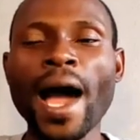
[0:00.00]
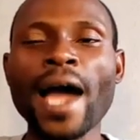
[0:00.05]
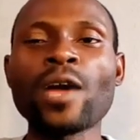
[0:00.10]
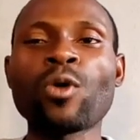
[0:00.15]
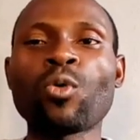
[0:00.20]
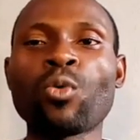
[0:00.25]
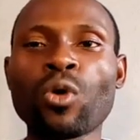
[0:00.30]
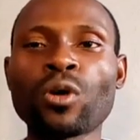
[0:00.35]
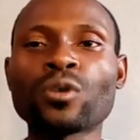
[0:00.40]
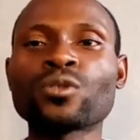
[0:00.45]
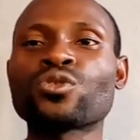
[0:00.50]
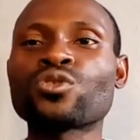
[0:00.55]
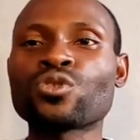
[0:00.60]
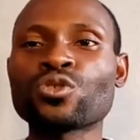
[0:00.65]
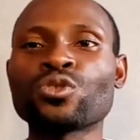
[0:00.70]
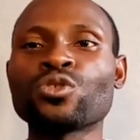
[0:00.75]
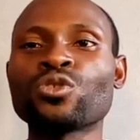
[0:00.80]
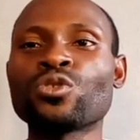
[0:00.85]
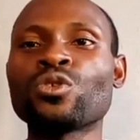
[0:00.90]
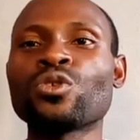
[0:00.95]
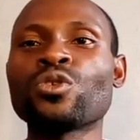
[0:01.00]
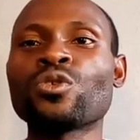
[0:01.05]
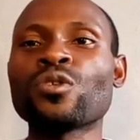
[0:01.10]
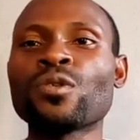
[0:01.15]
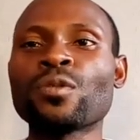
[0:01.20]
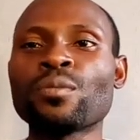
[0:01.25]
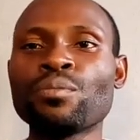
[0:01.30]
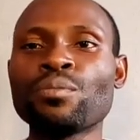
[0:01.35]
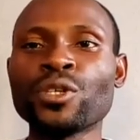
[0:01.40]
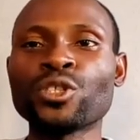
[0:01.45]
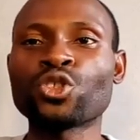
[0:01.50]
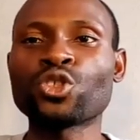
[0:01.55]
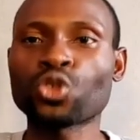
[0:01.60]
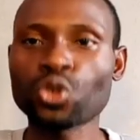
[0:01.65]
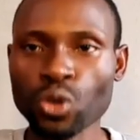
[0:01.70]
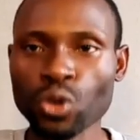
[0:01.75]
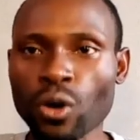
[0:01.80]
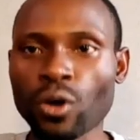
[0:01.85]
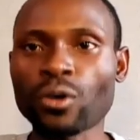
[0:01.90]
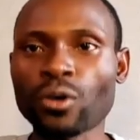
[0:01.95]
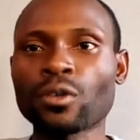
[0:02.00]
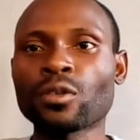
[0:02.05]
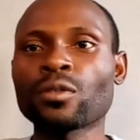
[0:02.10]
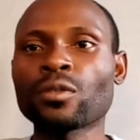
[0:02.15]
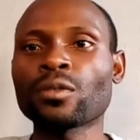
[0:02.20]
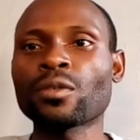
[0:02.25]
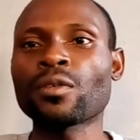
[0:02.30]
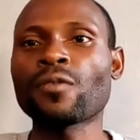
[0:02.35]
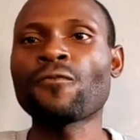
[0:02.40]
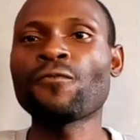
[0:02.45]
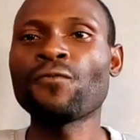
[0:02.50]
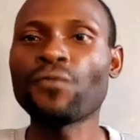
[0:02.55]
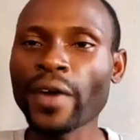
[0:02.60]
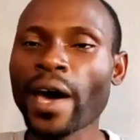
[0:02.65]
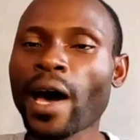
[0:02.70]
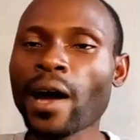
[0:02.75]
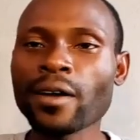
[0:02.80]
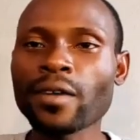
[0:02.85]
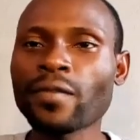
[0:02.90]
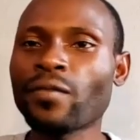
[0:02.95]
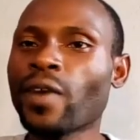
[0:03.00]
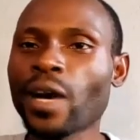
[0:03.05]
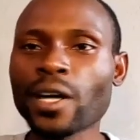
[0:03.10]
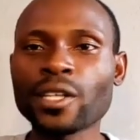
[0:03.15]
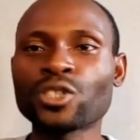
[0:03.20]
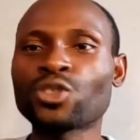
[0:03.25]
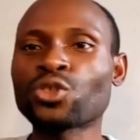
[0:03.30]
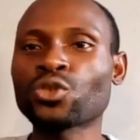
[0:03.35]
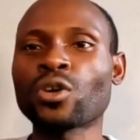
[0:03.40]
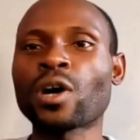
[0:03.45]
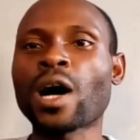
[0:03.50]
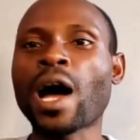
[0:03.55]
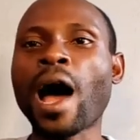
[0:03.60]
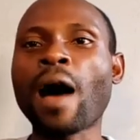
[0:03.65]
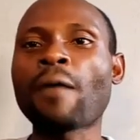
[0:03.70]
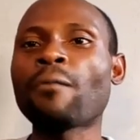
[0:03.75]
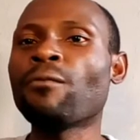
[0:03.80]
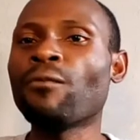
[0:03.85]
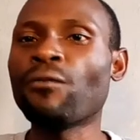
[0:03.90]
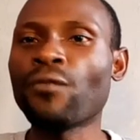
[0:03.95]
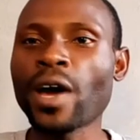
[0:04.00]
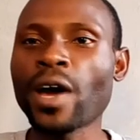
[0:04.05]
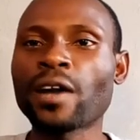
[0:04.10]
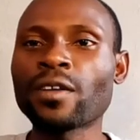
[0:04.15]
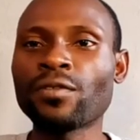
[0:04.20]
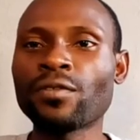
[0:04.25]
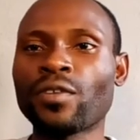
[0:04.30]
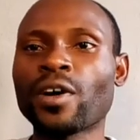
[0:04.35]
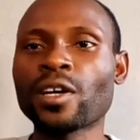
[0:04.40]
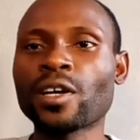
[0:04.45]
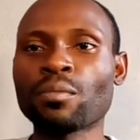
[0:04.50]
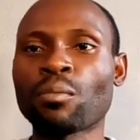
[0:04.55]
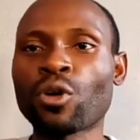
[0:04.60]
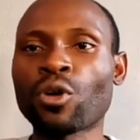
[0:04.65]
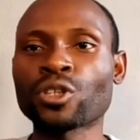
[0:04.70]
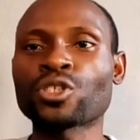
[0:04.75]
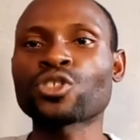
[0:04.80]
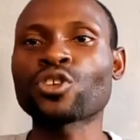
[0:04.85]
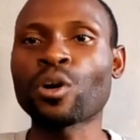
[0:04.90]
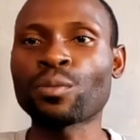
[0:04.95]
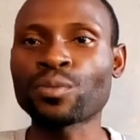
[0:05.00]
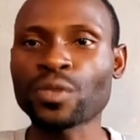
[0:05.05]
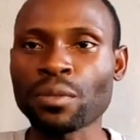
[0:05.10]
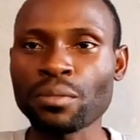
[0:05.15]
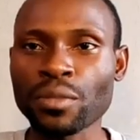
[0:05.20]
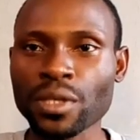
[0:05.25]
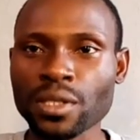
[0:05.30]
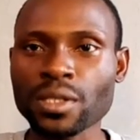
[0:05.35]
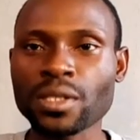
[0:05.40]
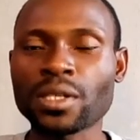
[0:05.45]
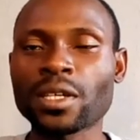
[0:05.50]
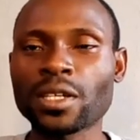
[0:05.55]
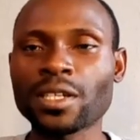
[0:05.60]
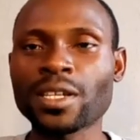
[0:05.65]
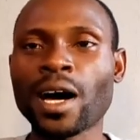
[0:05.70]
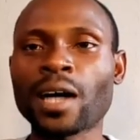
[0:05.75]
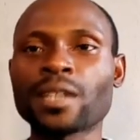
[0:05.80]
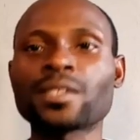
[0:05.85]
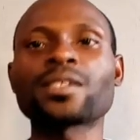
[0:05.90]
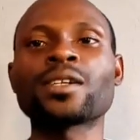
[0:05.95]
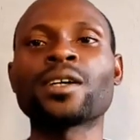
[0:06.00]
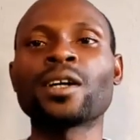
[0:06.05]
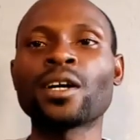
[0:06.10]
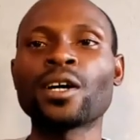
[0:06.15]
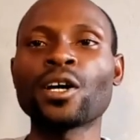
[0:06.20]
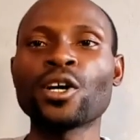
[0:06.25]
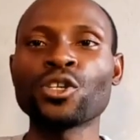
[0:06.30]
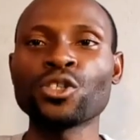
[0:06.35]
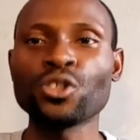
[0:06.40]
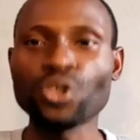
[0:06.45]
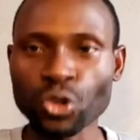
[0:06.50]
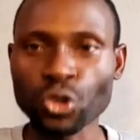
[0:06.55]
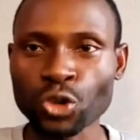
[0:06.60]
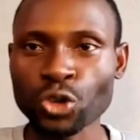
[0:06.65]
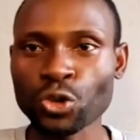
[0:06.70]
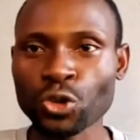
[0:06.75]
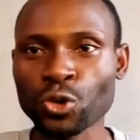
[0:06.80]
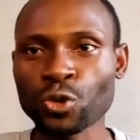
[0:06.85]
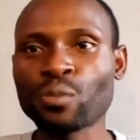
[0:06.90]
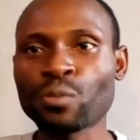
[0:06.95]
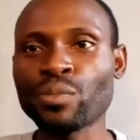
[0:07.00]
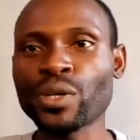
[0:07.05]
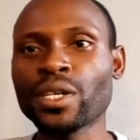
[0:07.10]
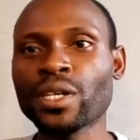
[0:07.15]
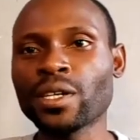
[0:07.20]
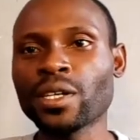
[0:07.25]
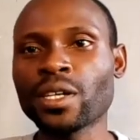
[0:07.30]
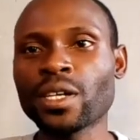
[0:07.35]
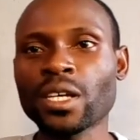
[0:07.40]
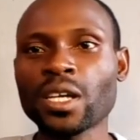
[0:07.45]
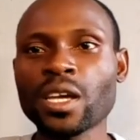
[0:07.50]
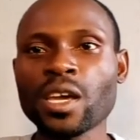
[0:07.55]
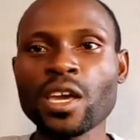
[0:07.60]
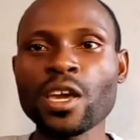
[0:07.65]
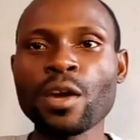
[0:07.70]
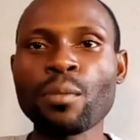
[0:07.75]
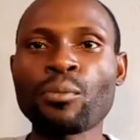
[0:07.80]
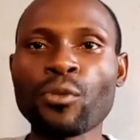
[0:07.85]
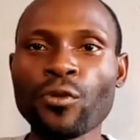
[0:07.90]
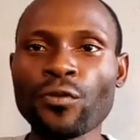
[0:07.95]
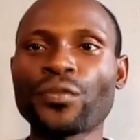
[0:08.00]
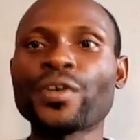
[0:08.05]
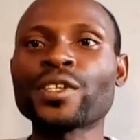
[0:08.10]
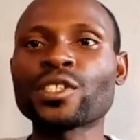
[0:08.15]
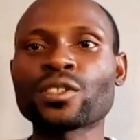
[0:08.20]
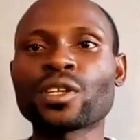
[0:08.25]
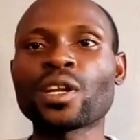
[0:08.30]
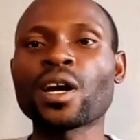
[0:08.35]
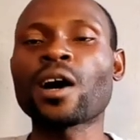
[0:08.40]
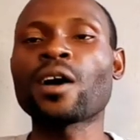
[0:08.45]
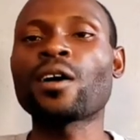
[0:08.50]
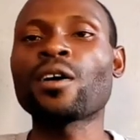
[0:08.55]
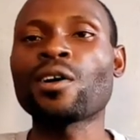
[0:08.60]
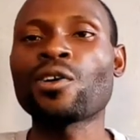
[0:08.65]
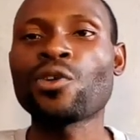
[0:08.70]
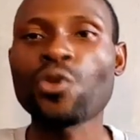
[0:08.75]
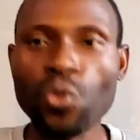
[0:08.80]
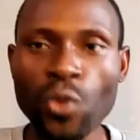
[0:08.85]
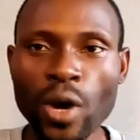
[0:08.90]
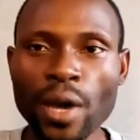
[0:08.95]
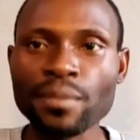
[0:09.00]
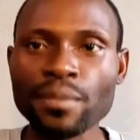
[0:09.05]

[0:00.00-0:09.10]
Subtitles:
want to be sure, very very sure, I'm very very much optimistic that you should be a professional web